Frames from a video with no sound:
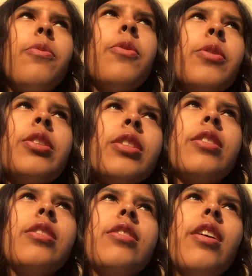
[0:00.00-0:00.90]
we're just
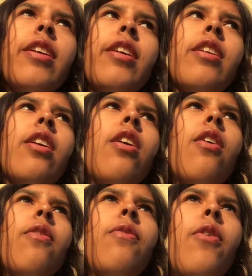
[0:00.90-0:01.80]
studying
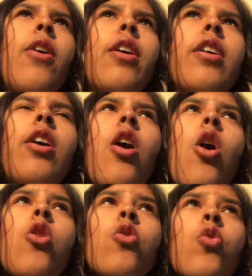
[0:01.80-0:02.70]
for
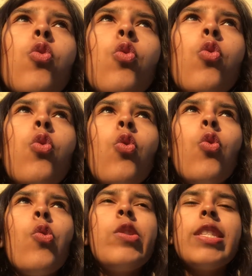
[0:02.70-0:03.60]

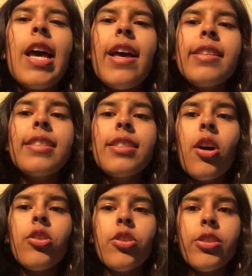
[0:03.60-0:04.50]
who test
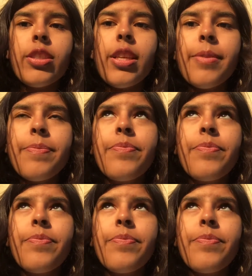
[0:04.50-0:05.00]
on Thursday.